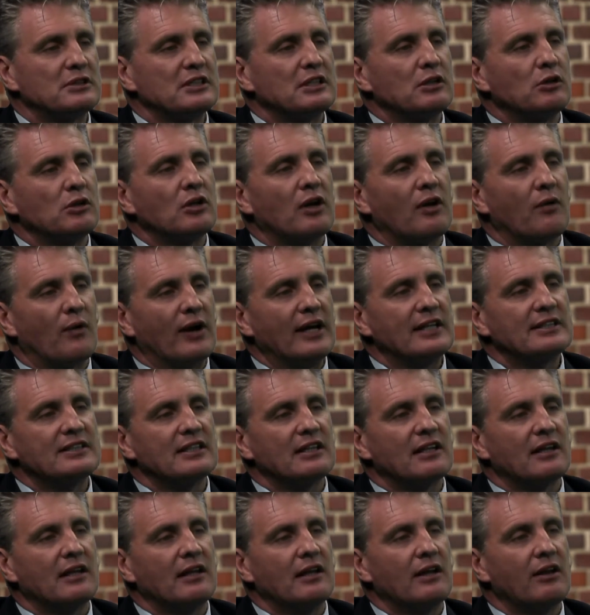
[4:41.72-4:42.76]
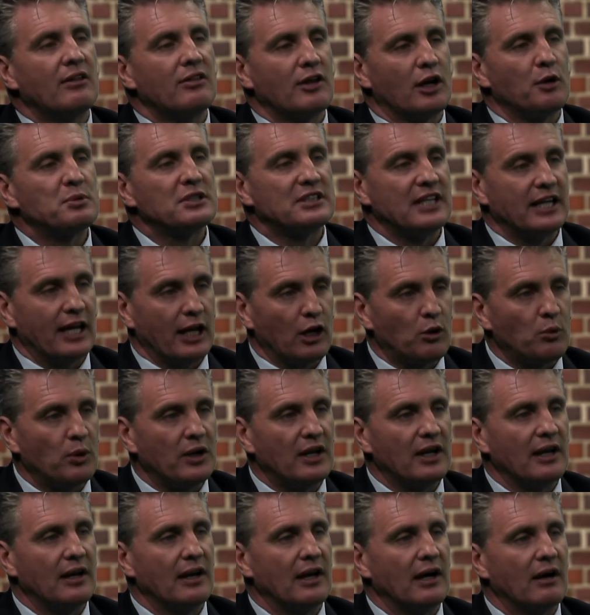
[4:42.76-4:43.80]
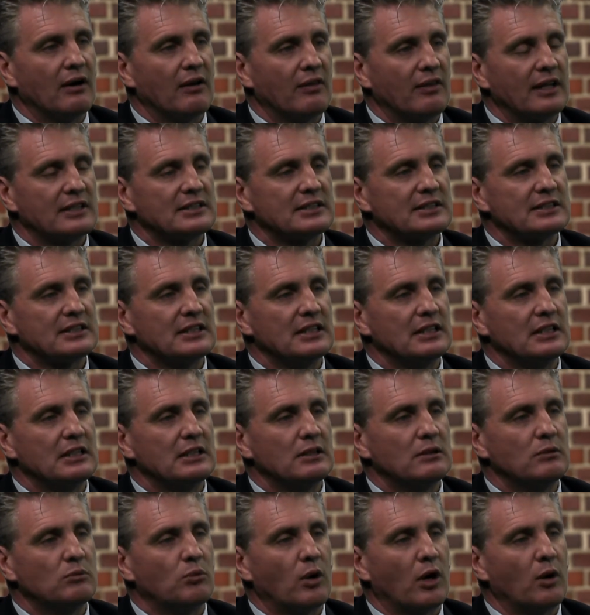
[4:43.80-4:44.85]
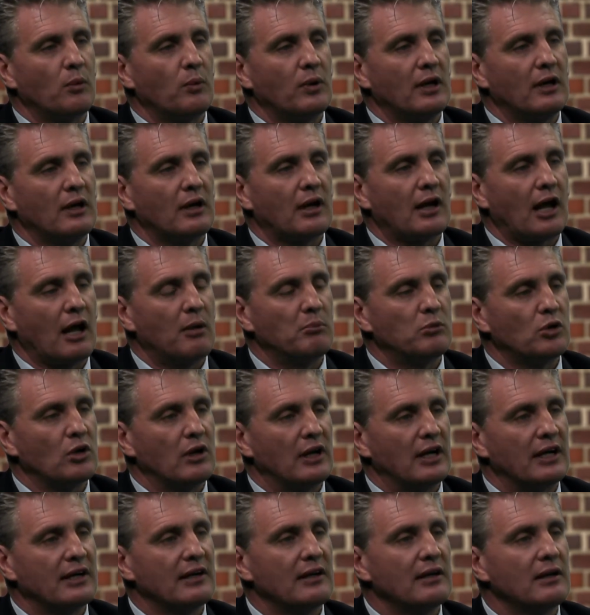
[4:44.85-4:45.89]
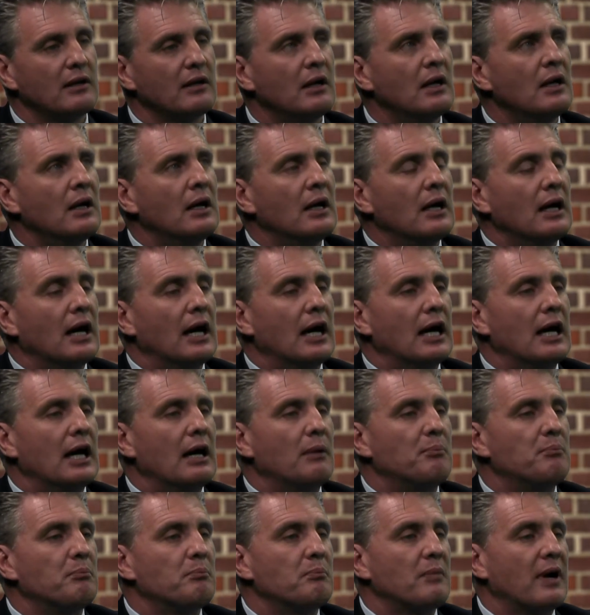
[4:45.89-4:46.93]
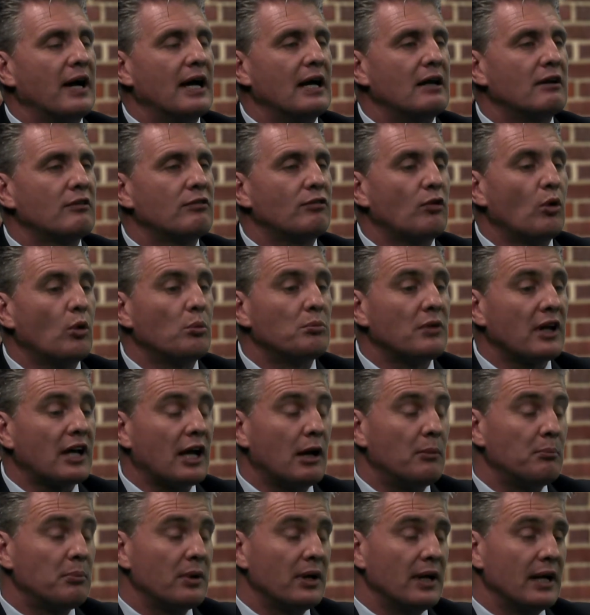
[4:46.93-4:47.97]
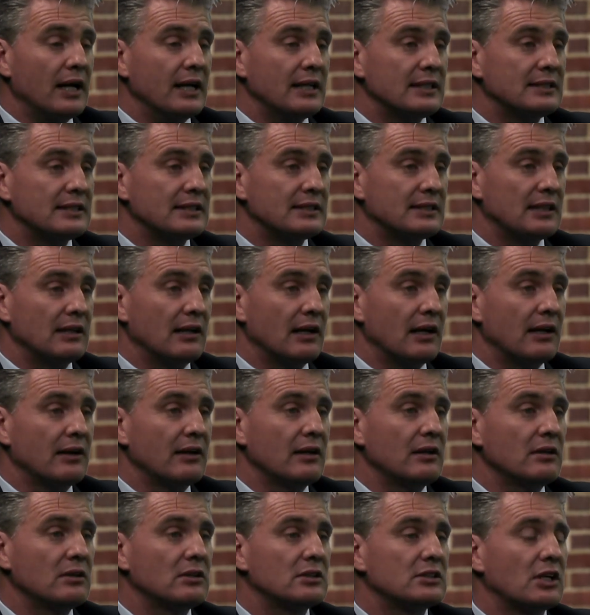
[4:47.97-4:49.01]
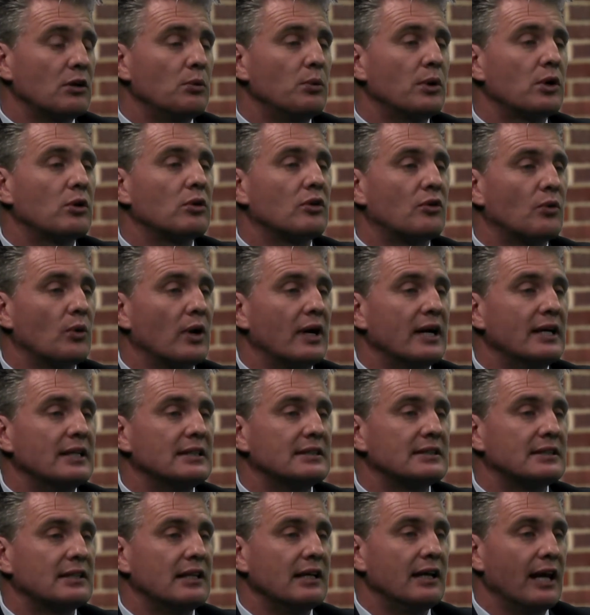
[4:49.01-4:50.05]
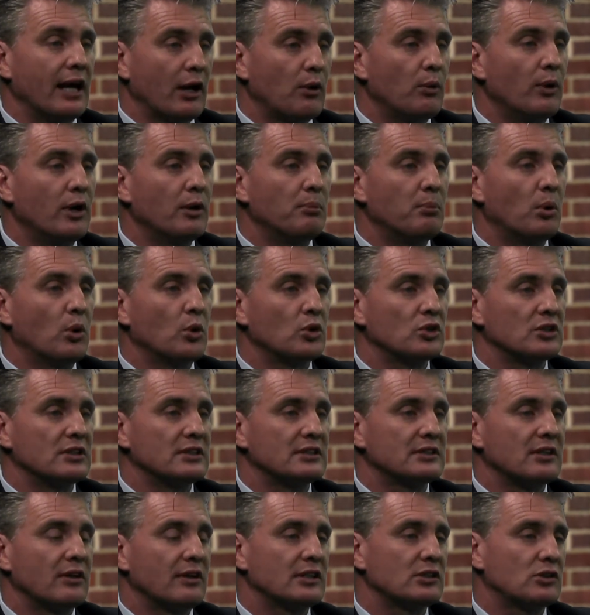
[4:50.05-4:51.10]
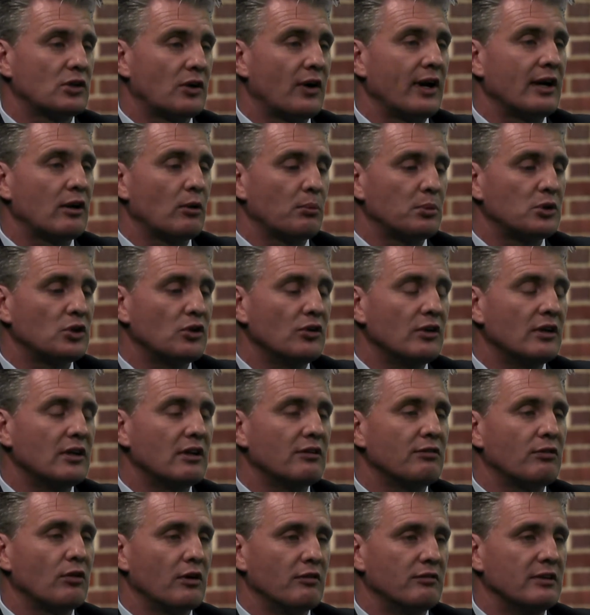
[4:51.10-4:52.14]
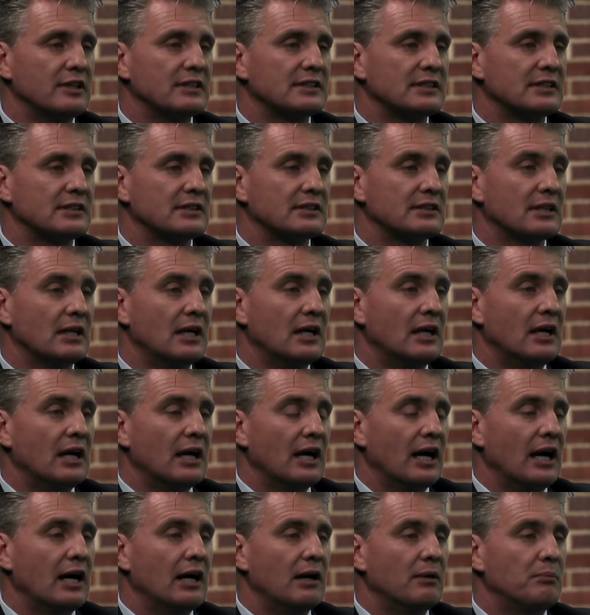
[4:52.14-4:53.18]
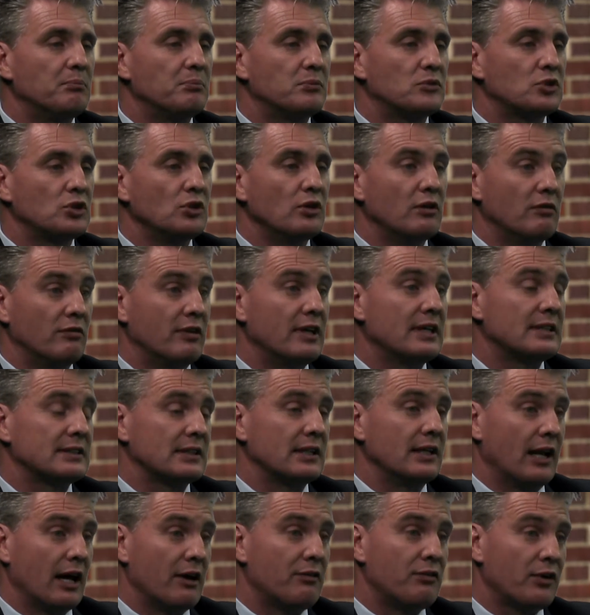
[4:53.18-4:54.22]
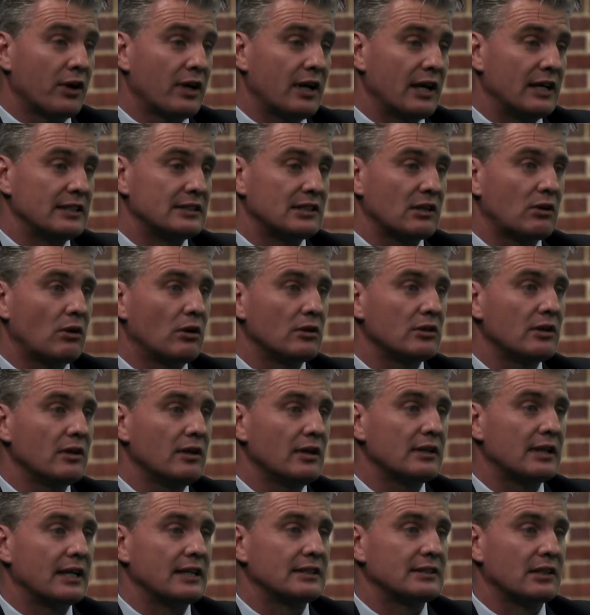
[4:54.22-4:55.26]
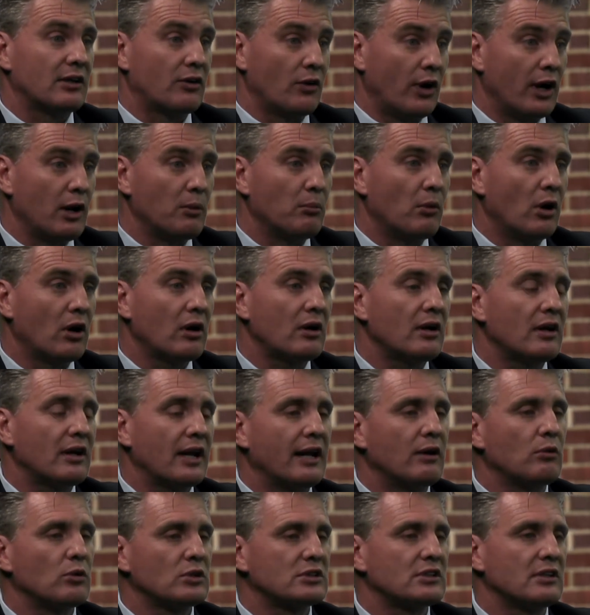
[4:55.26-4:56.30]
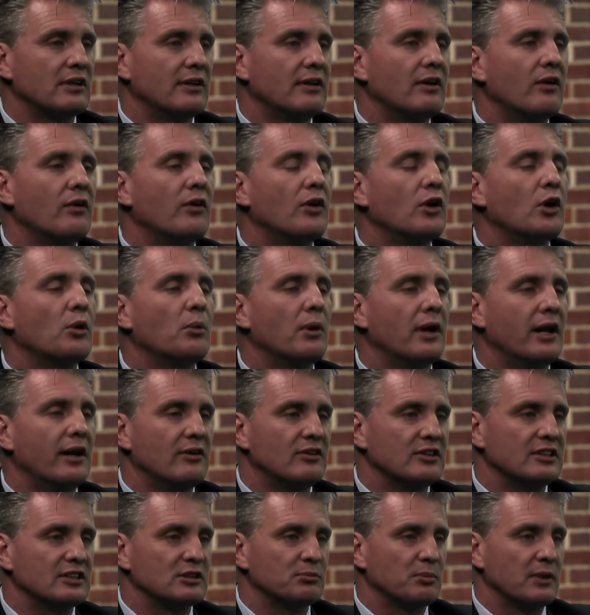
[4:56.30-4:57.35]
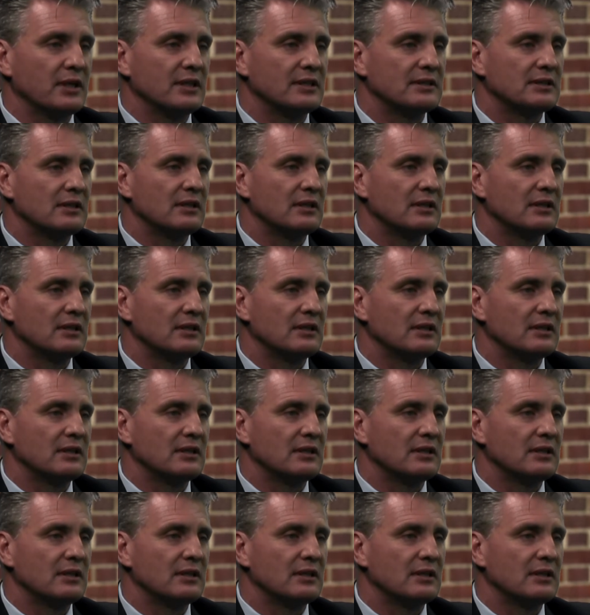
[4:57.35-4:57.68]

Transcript: in raising the 30% equity now, and that's why we came to London And formed the company ACES in London so we could raise the equity portion. So there's great opportunity for investors to invest in Africa as a continent, as a growing market, and also in the renewable energy space.